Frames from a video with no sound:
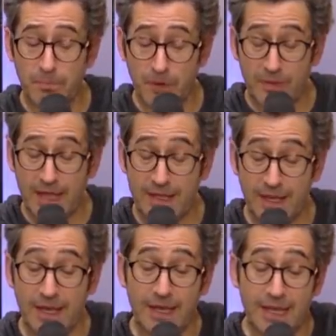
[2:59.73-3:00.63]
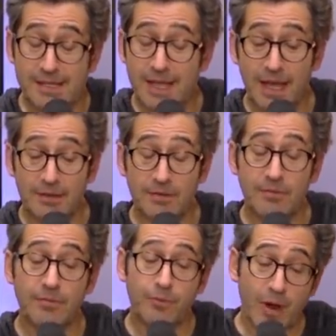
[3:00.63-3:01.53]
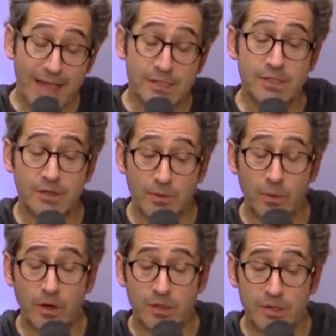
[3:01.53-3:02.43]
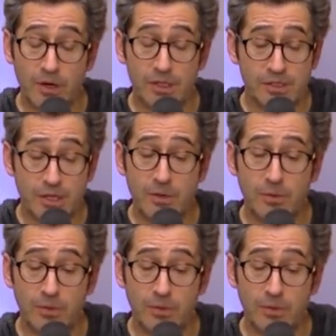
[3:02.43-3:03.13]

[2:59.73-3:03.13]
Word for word: that that and he's got friends who are attorneys too,